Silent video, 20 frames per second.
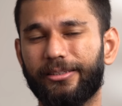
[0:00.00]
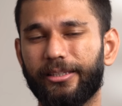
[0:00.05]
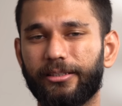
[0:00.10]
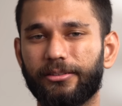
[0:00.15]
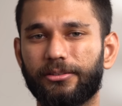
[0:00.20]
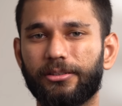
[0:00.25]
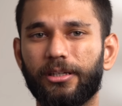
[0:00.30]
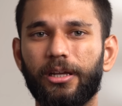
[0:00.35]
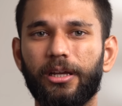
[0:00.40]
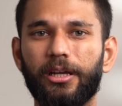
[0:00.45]

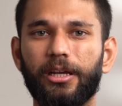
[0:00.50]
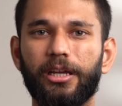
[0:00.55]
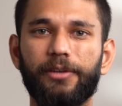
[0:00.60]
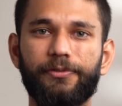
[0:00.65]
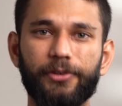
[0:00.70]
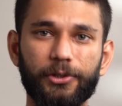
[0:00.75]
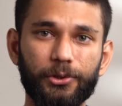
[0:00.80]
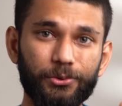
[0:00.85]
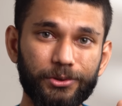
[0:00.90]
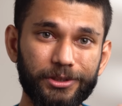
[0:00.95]
things. If
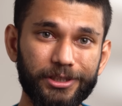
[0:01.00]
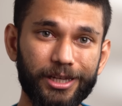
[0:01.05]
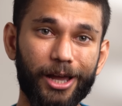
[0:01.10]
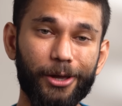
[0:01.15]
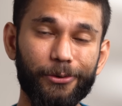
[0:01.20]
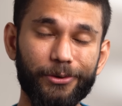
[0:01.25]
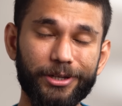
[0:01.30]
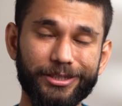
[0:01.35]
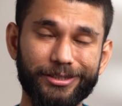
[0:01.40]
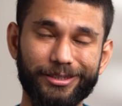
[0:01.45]
you're using
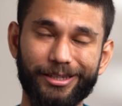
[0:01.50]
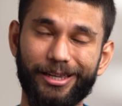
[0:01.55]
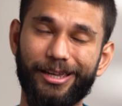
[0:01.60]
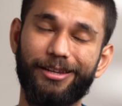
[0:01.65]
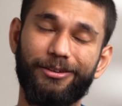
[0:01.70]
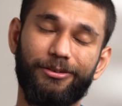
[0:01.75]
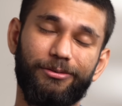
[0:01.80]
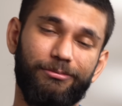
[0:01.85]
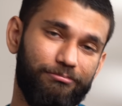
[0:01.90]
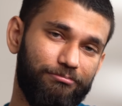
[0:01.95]
iOS
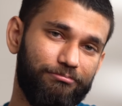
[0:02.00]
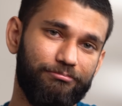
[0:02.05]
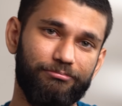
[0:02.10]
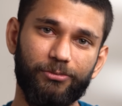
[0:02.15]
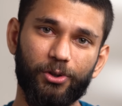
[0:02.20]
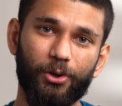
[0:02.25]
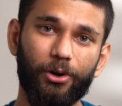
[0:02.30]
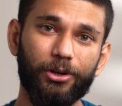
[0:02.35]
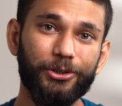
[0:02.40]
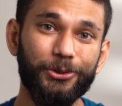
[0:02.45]
and
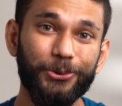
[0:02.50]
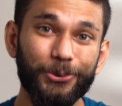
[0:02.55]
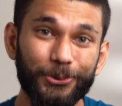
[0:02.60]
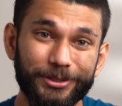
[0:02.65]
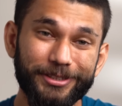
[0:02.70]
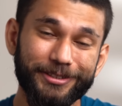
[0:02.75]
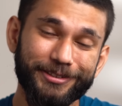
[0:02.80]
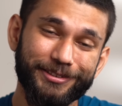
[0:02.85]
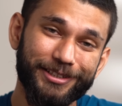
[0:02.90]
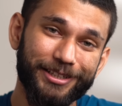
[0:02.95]
not
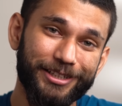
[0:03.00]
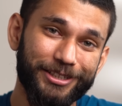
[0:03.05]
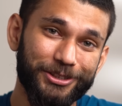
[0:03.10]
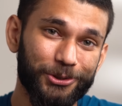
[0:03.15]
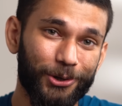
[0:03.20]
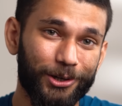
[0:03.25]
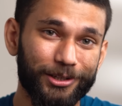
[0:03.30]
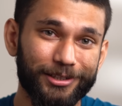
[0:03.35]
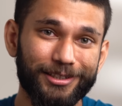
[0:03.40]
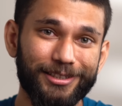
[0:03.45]
using Siri
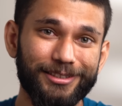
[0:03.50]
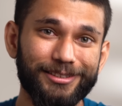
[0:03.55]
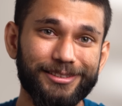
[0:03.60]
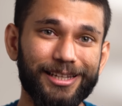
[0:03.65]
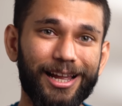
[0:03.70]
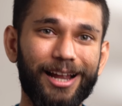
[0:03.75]
shortcuts,